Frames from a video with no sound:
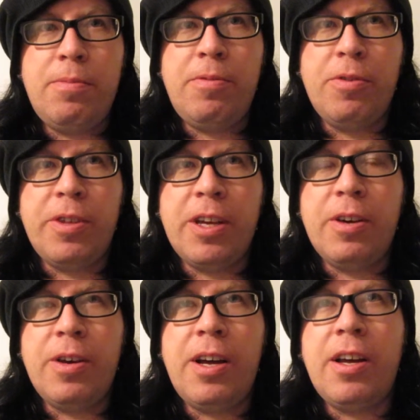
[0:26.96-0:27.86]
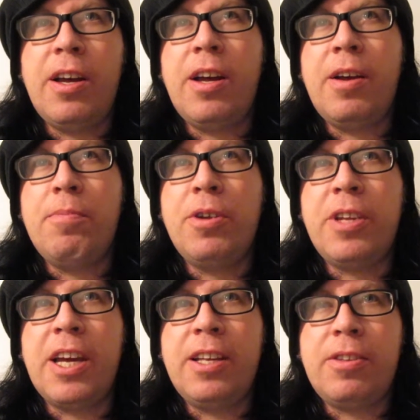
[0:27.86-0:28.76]
before the uh, uh um, on
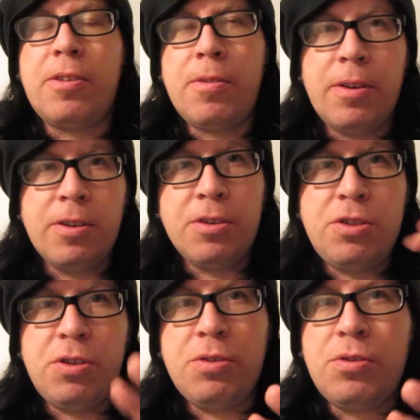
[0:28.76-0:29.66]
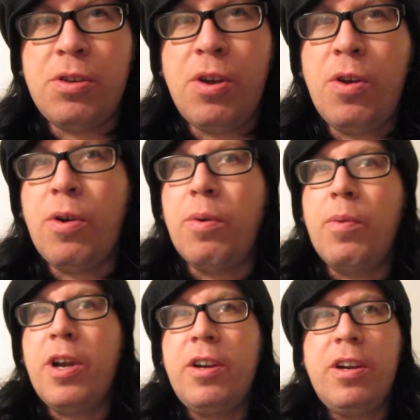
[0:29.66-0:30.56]
the 8th, I'm gonna choose
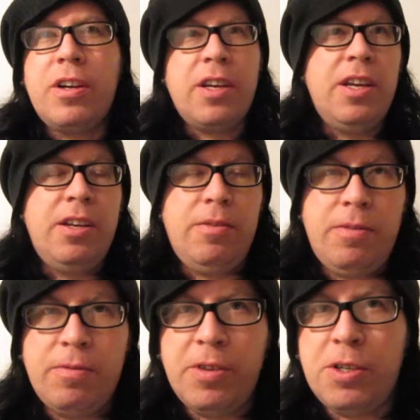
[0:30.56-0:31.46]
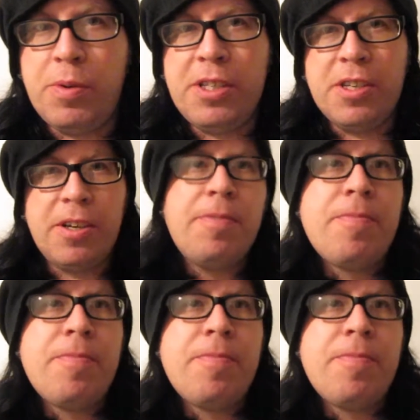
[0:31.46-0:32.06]
one lucky retweeter